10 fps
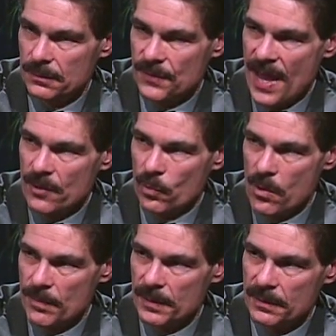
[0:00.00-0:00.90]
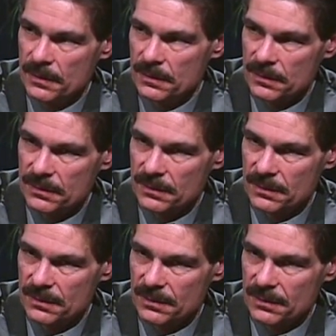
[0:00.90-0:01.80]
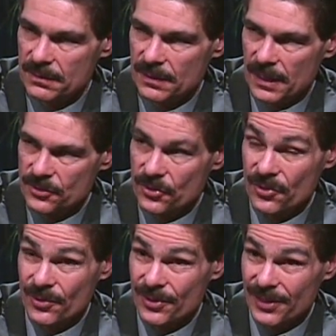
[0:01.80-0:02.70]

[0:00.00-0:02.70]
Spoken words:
that woman has authority.